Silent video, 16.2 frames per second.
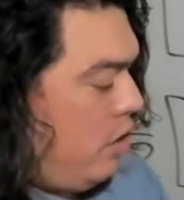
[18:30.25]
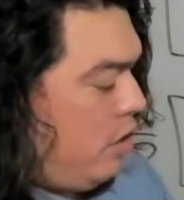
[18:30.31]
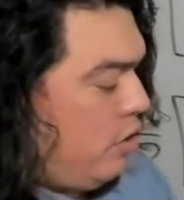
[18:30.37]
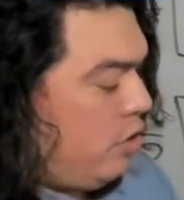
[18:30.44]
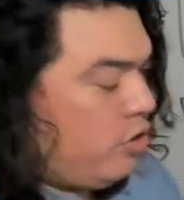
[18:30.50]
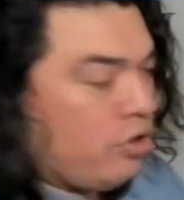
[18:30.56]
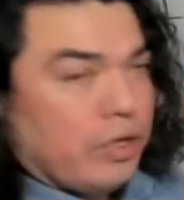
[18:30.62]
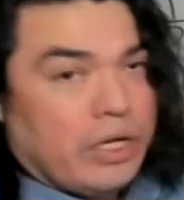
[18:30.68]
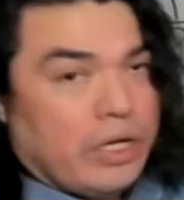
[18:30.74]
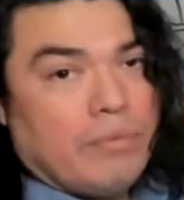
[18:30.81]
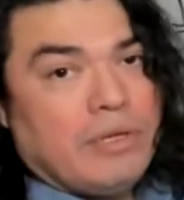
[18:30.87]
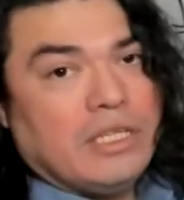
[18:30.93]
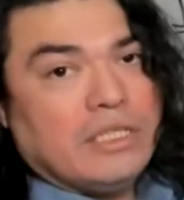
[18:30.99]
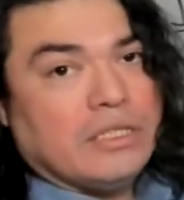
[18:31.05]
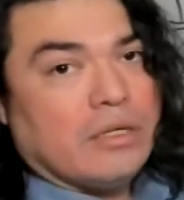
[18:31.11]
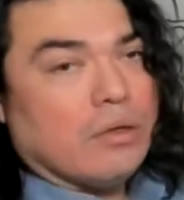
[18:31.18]
So it'll be
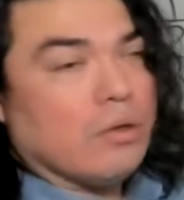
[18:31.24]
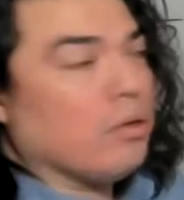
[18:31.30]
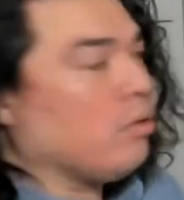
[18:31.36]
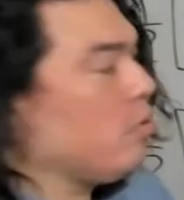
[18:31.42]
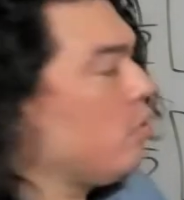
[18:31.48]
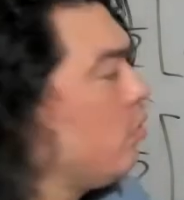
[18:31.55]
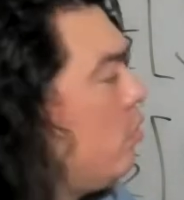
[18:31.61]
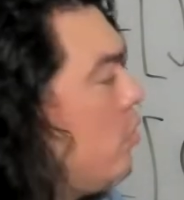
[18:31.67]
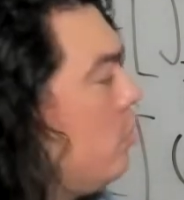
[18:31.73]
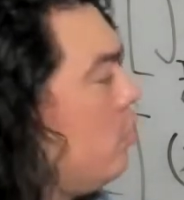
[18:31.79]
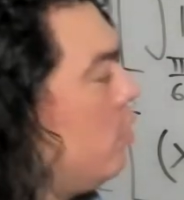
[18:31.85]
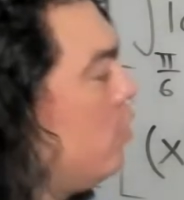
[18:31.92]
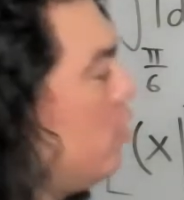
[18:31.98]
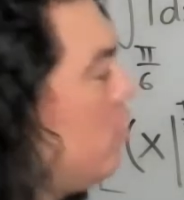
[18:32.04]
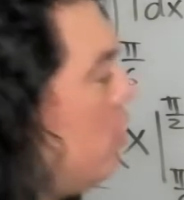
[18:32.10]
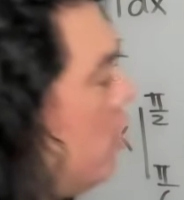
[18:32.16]
0.
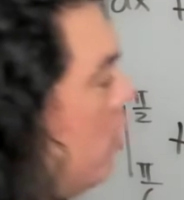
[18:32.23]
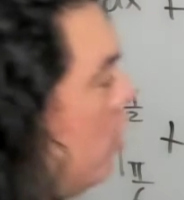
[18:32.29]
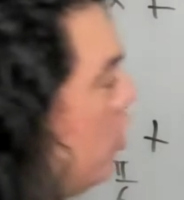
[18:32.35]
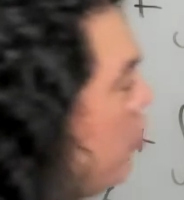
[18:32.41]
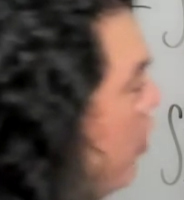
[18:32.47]
So